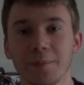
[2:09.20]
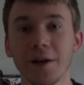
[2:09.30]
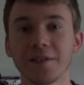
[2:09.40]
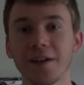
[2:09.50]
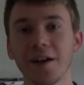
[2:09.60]

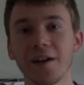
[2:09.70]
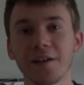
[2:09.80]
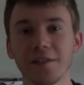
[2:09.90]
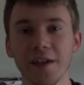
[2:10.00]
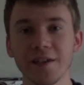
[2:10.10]
But
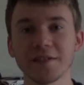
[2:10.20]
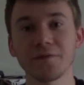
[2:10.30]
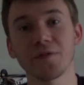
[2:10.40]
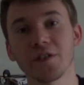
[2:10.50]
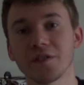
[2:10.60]
that is
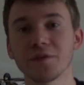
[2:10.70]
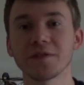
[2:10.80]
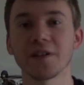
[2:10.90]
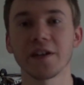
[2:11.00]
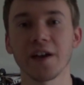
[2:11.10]
it for the news
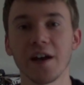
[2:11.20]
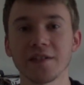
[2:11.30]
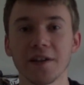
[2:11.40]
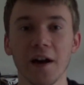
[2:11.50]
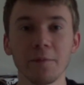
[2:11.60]
today,
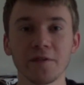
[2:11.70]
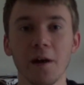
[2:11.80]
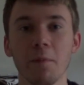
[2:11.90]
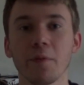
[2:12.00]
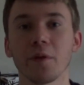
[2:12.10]
guys. I'm
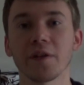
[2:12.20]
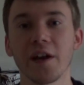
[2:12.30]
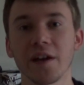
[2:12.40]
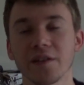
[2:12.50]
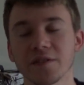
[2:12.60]
Tom,
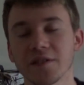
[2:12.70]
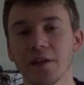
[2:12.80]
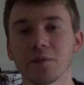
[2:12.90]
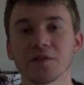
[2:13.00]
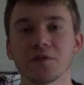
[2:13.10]
Protagonist, and
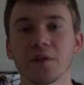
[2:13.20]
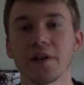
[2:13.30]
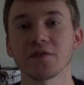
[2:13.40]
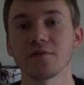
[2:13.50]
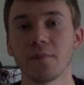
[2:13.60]
I will see you
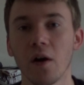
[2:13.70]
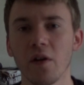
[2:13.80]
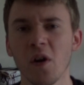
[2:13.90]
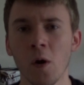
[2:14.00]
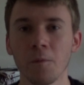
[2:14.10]
guys
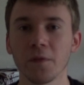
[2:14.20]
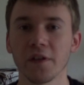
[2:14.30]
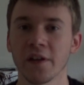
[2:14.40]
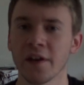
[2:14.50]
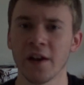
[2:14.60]
tomorrow,
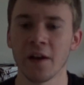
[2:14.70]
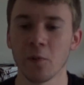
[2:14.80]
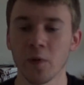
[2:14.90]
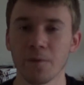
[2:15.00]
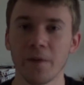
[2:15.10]
hopefully
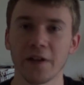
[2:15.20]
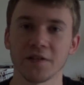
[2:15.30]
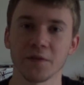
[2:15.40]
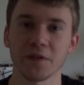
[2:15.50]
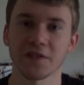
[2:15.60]
with
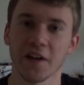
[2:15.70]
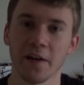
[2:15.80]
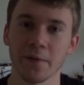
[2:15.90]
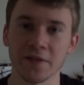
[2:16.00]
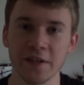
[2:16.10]
Fanservice
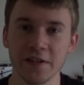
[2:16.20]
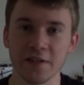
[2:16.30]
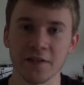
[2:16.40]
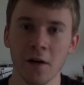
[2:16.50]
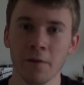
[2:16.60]
Sam, because he
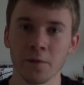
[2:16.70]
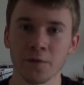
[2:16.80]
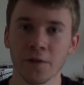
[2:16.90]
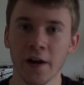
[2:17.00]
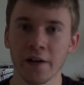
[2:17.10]
is off to
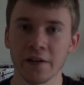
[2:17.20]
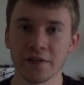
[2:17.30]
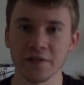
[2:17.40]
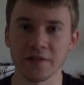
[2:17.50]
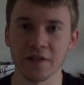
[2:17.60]
find
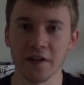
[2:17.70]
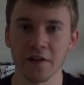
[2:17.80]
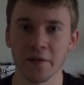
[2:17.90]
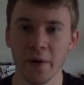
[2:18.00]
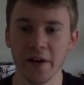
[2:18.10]
his
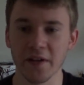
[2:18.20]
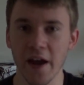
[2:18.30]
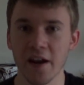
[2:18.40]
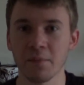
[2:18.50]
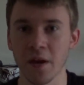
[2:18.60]
great
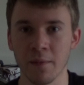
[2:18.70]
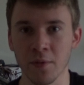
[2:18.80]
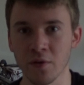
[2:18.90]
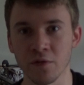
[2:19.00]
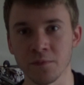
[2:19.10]
anime
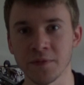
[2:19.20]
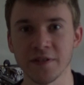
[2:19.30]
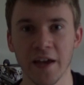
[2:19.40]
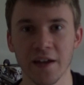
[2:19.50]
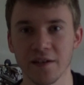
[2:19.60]

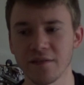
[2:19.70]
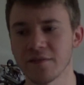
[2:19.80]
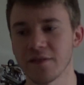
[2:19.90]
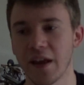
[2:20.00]
boobs, and